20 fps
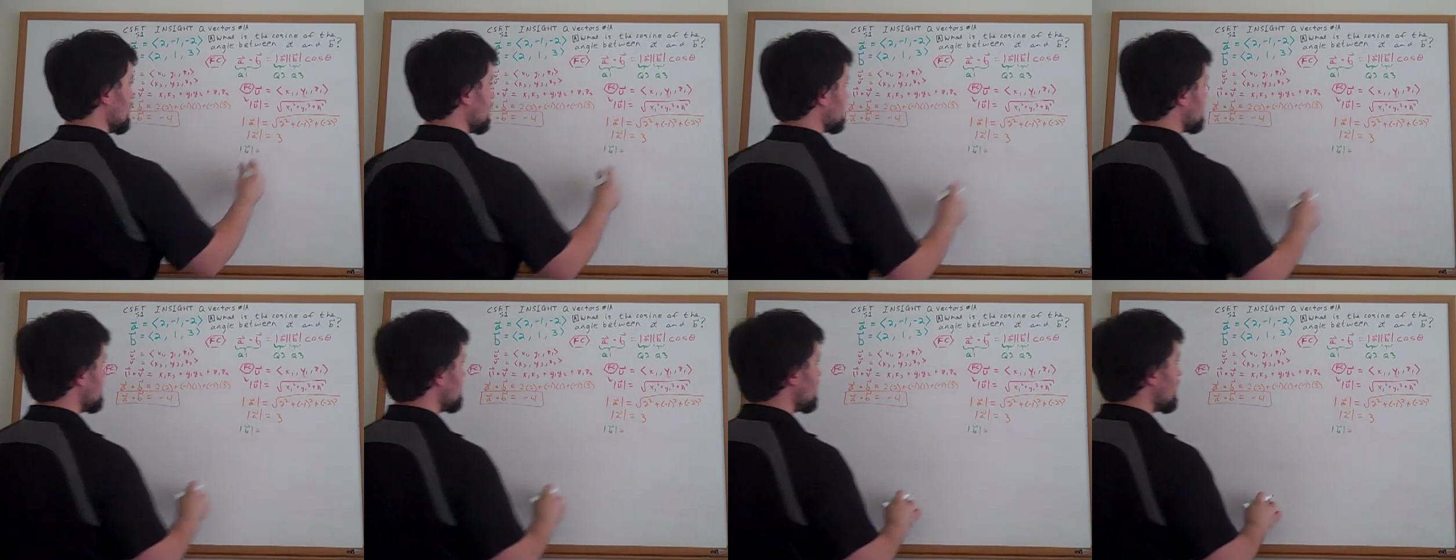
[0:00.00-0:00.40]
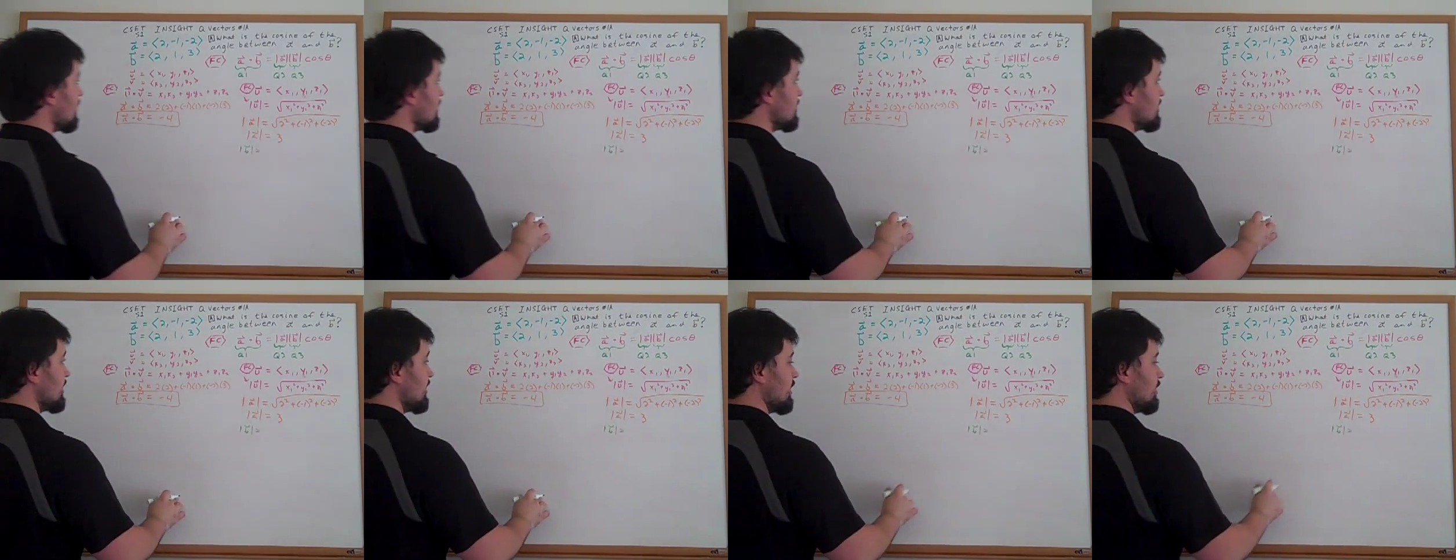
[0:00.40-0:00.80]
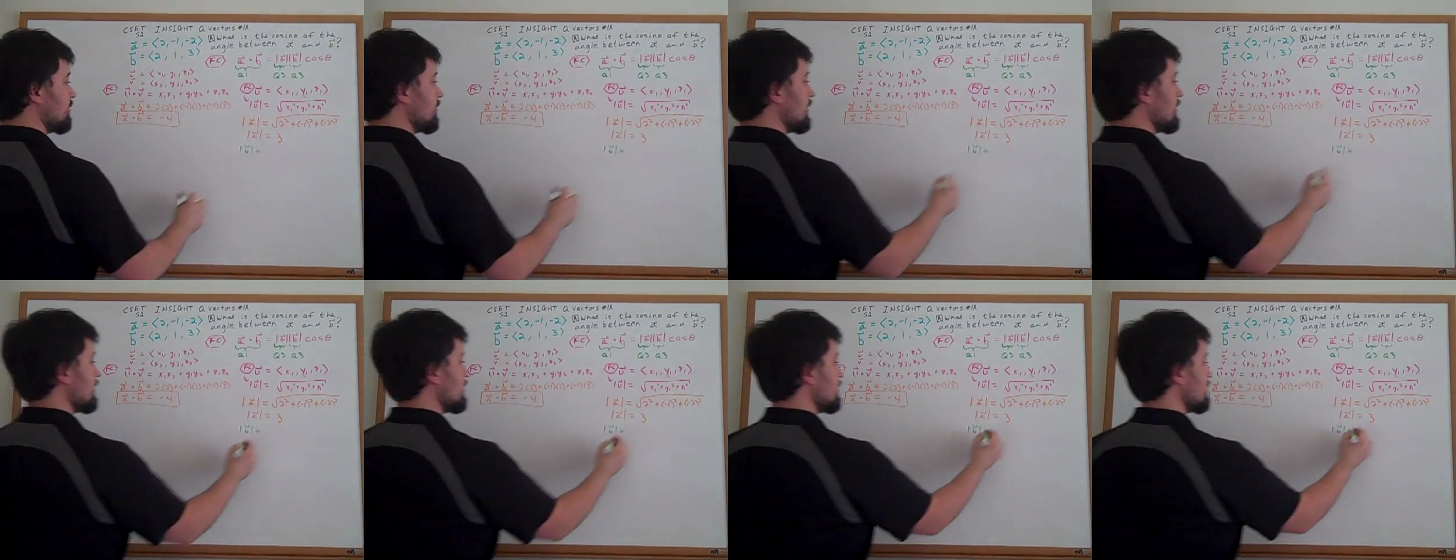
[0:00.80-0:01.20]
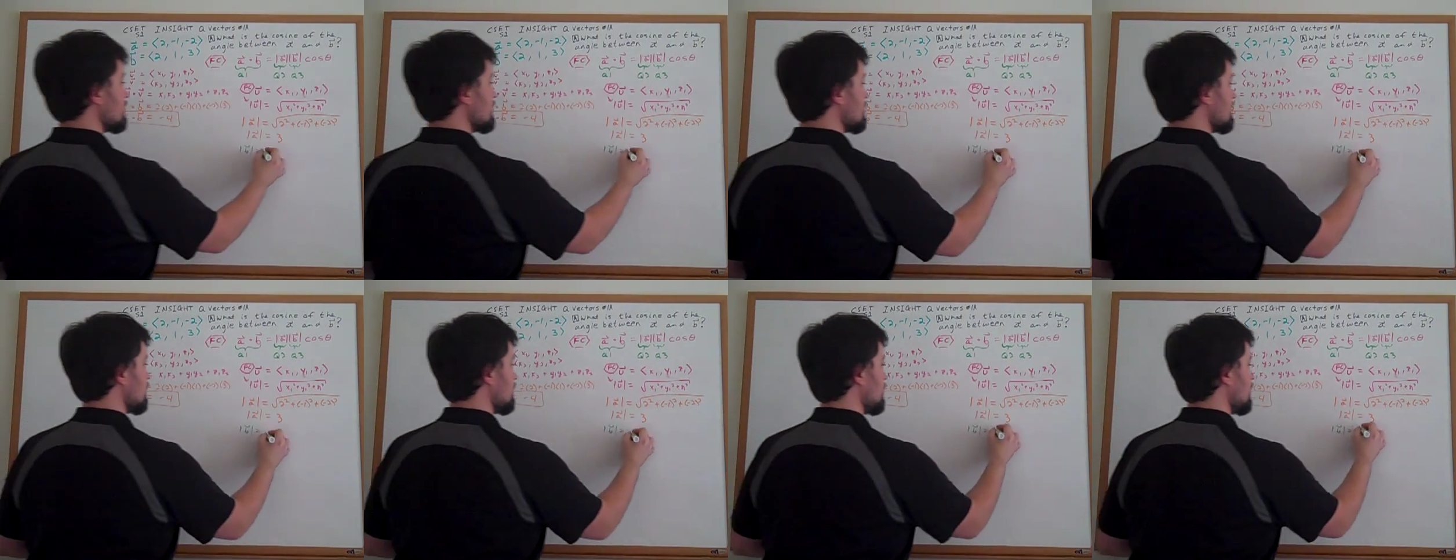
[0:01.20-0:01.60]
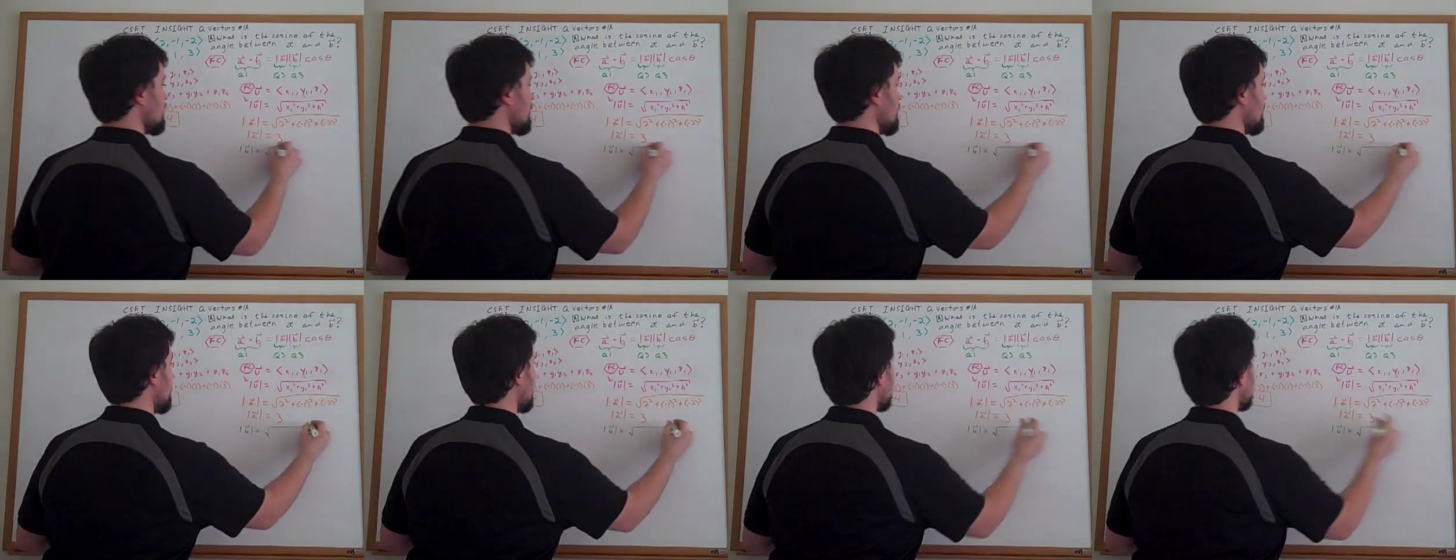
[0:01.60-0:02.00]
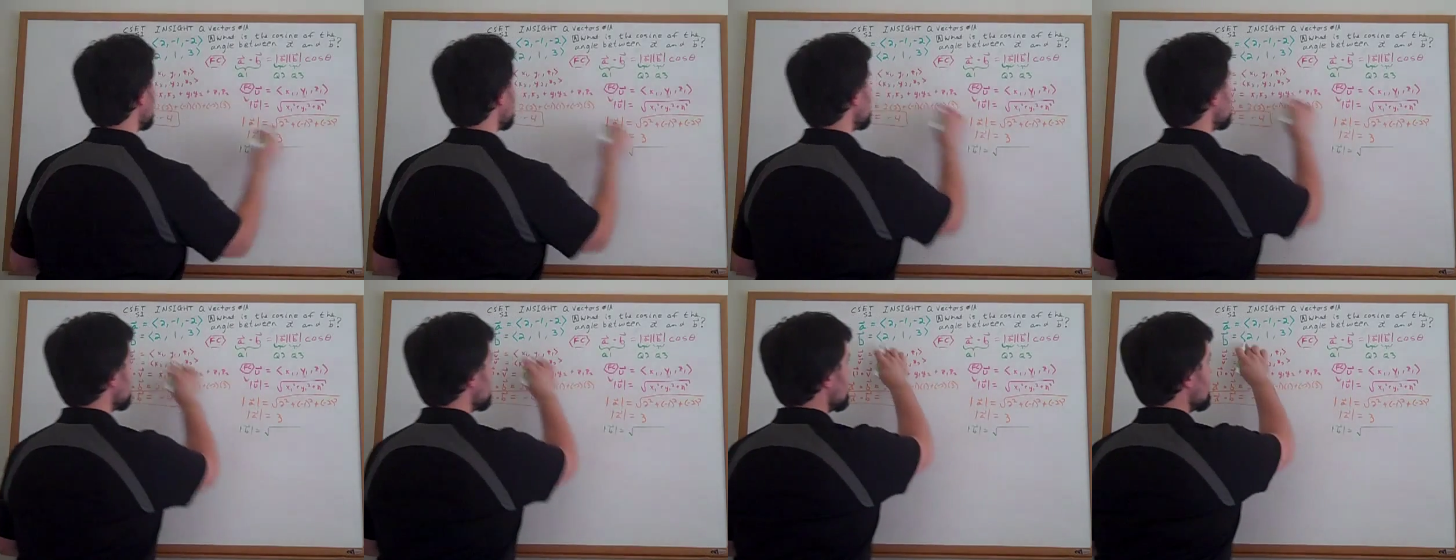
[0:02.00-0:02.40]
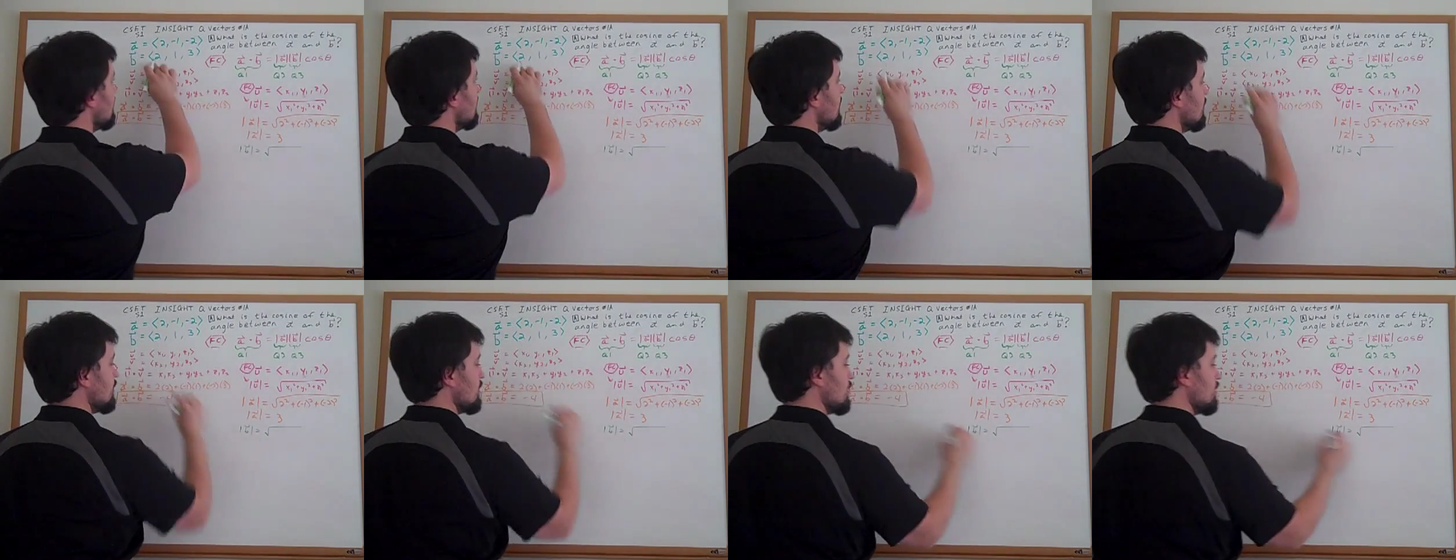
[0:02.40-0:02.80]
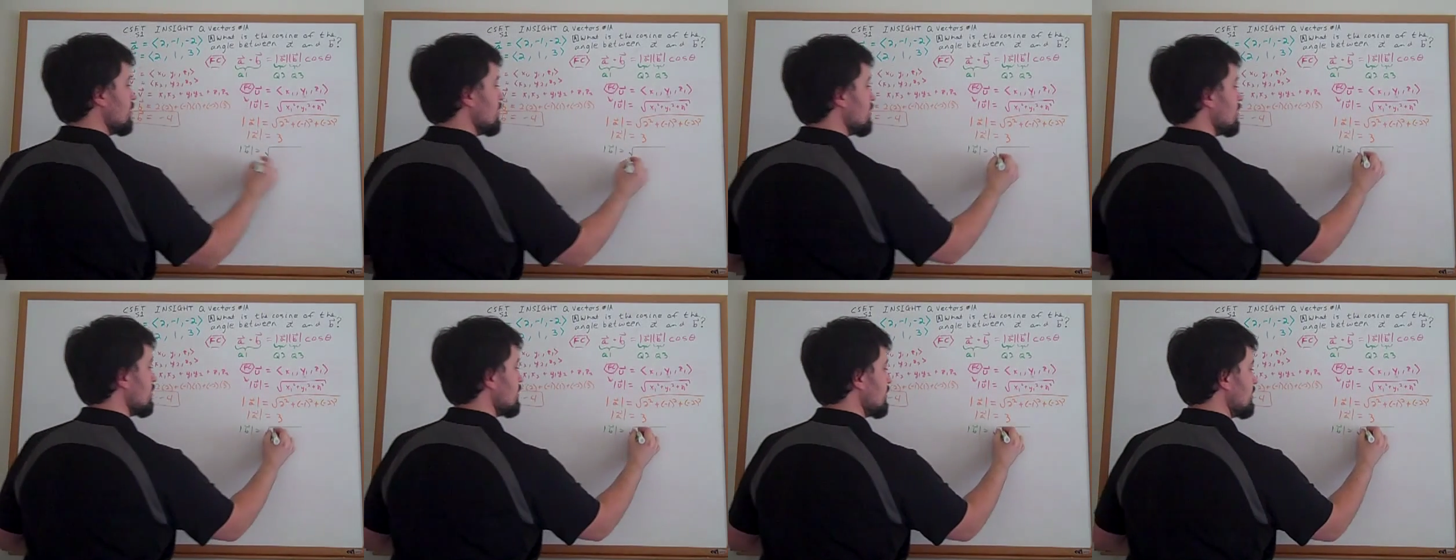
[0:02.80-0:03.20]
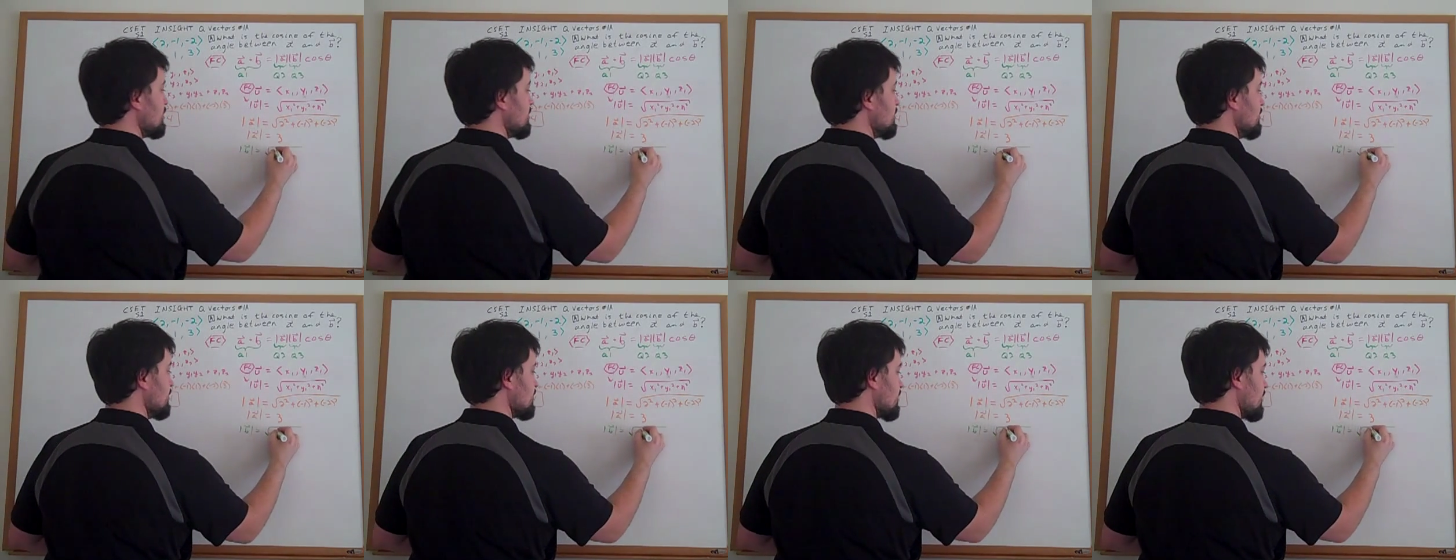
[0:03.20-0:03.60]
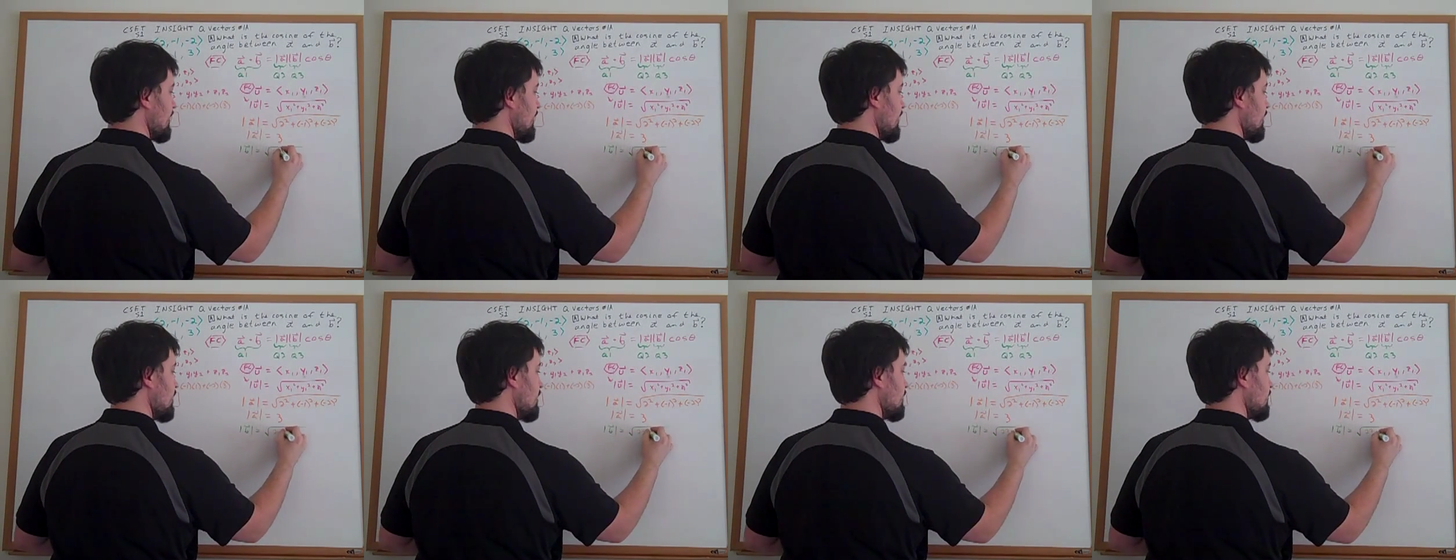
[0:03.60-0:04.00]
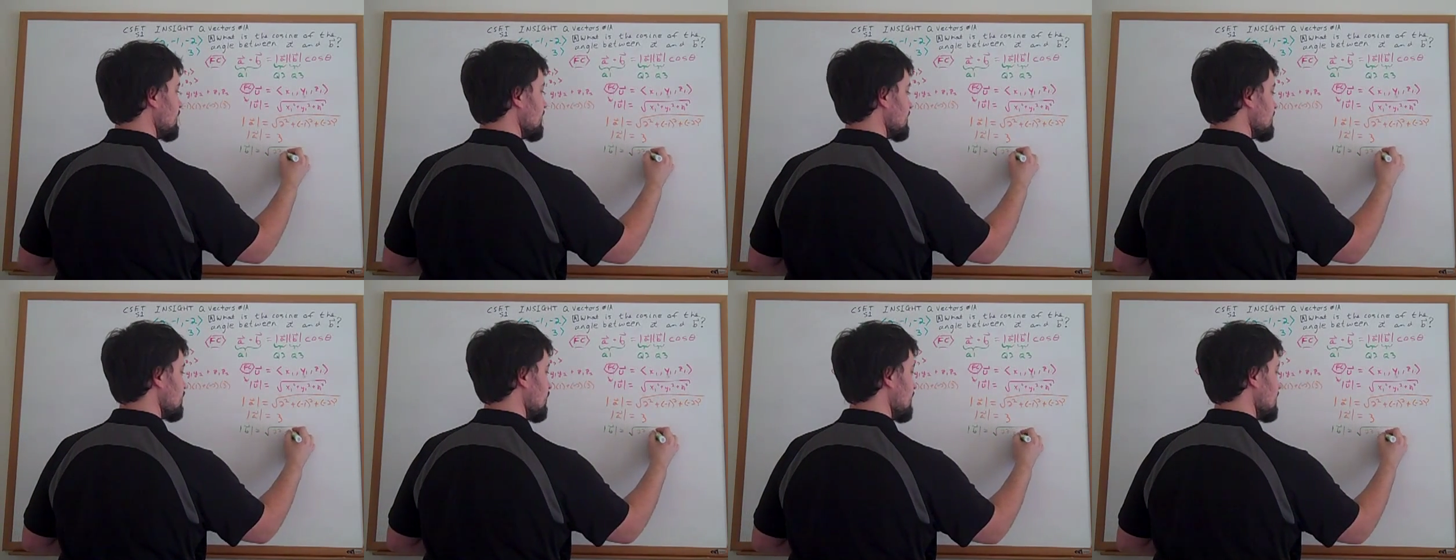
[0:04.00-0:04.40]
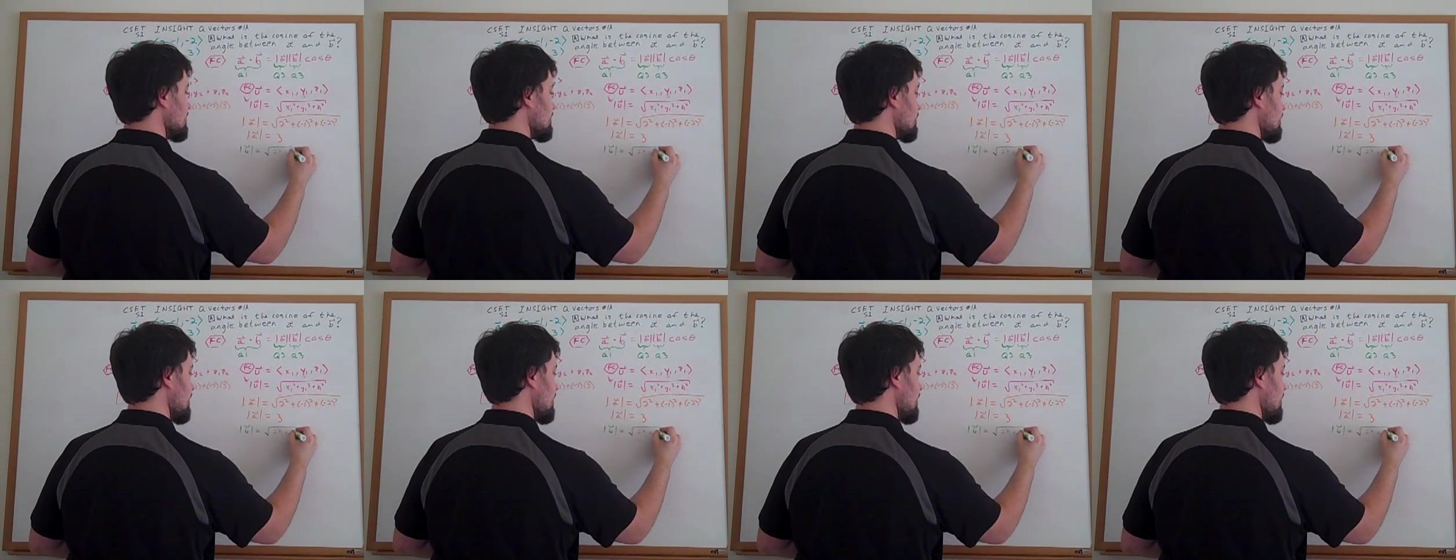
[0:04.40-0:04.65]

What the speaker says: what you wanted to get was root 2 squared plus 1